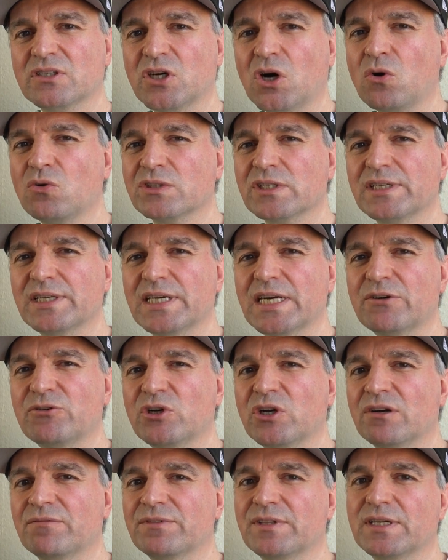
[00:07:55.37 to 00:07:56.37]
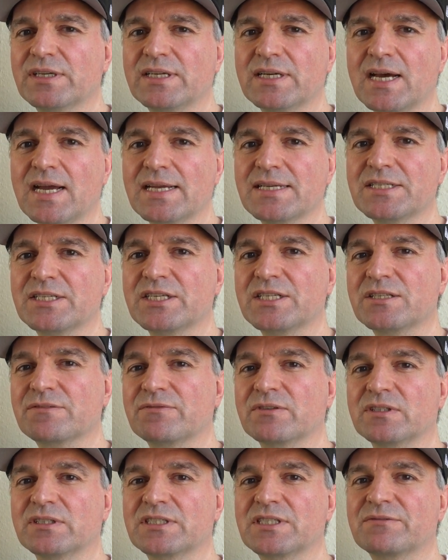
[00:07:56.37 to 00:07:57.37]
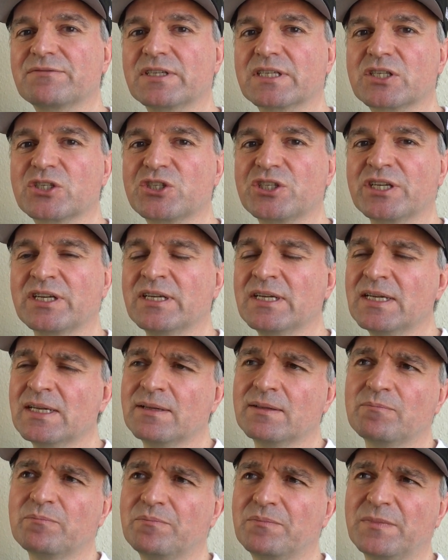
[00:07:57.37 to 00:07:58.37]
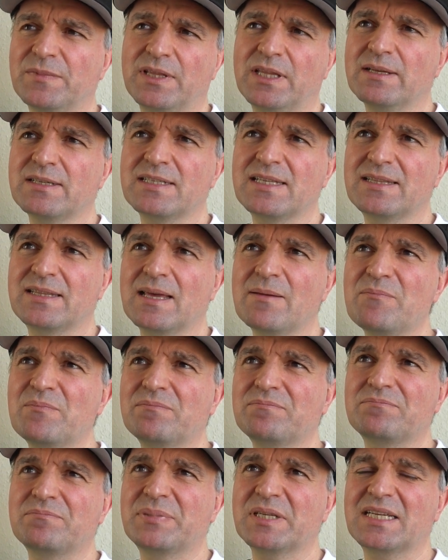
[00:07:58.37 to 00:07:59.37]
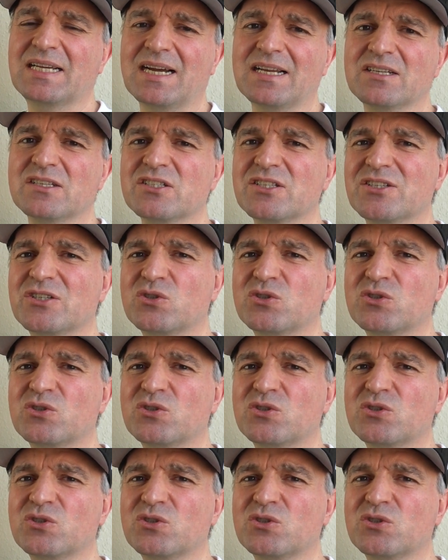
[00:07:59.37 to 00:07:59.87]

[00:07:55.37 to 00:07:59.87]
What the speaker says: the golden era of the 90s for this fixture, then began a